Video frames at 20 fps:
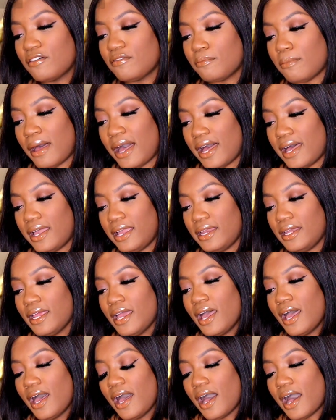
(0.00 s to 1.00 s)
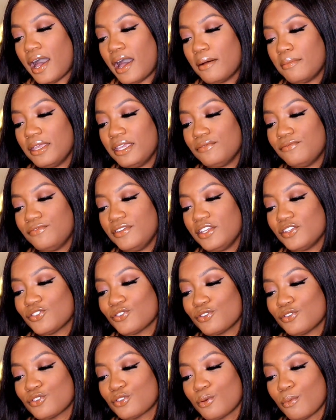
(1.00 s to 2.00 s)
of mine. It
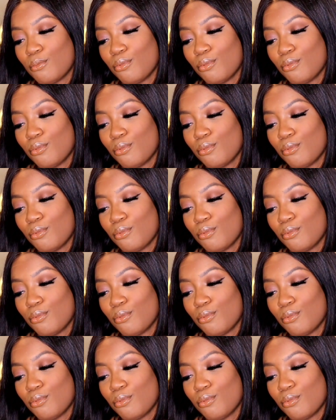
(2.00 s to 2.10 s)
features